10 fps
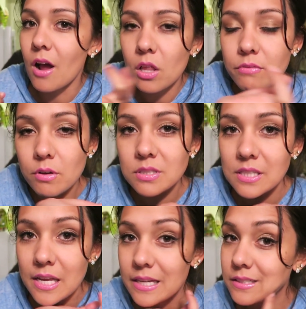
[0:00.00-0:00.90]
All of those
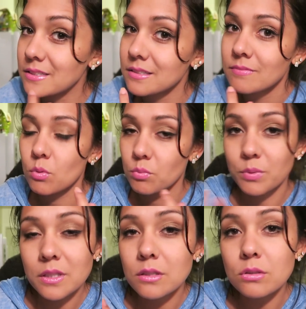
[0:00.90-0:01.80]
things were
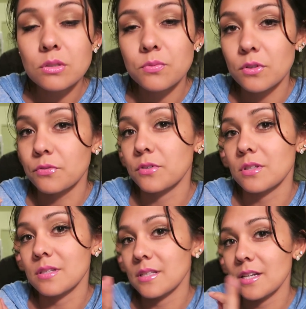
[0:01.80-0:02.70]
really useful for
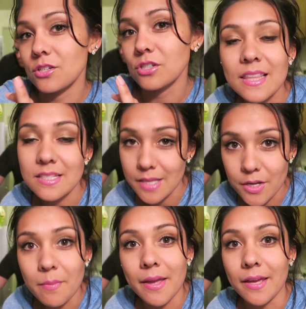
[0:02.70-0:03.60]
this dish. This is how
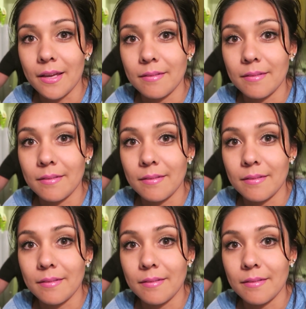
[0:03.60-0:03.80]
you make